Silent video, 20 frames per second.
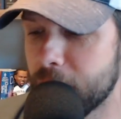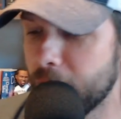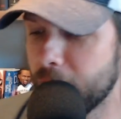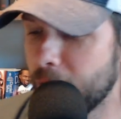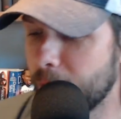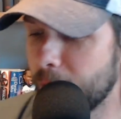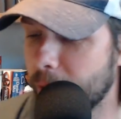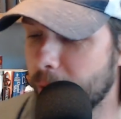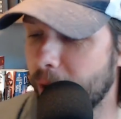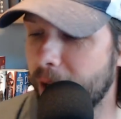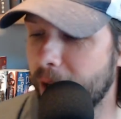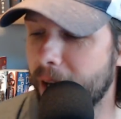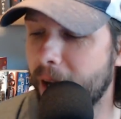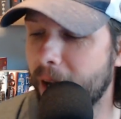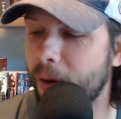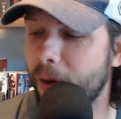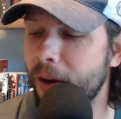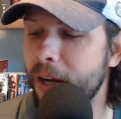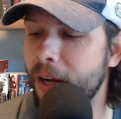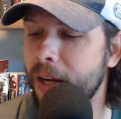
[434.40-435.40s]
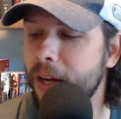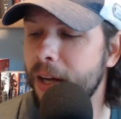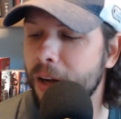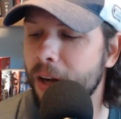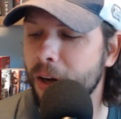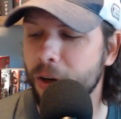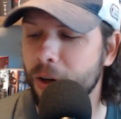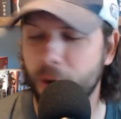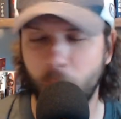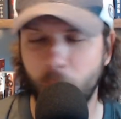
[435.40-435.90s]
Herbert right now.
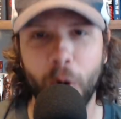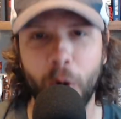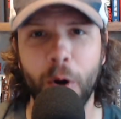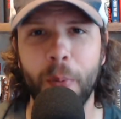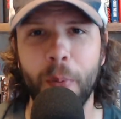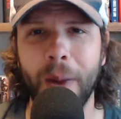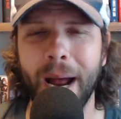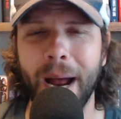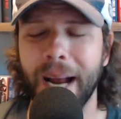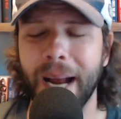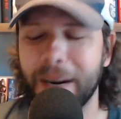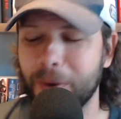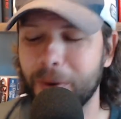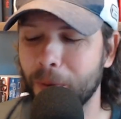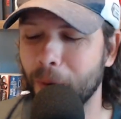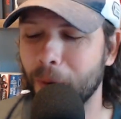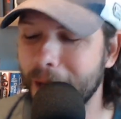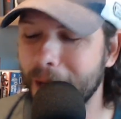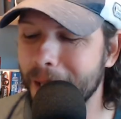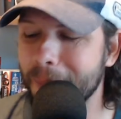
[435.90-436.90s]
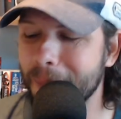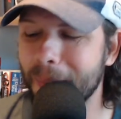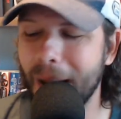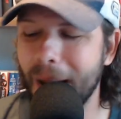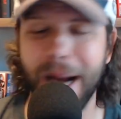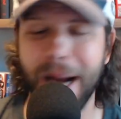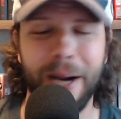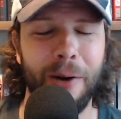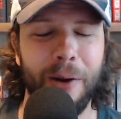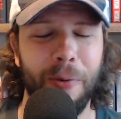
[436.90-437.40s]
Cornerback, running
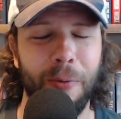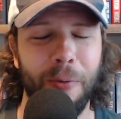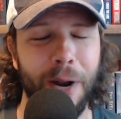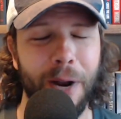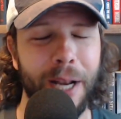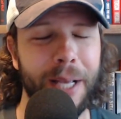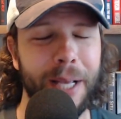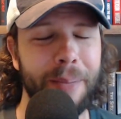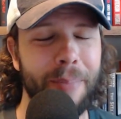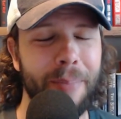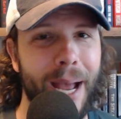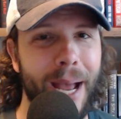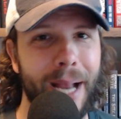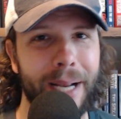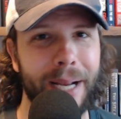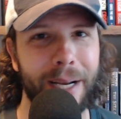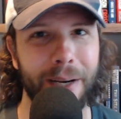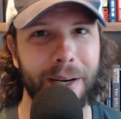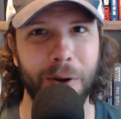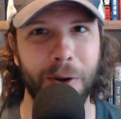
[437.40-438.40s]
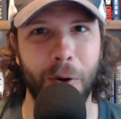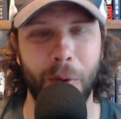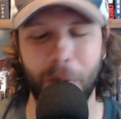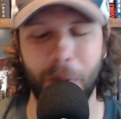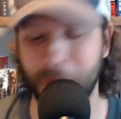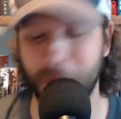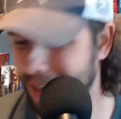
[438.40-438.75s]
back, running back, cor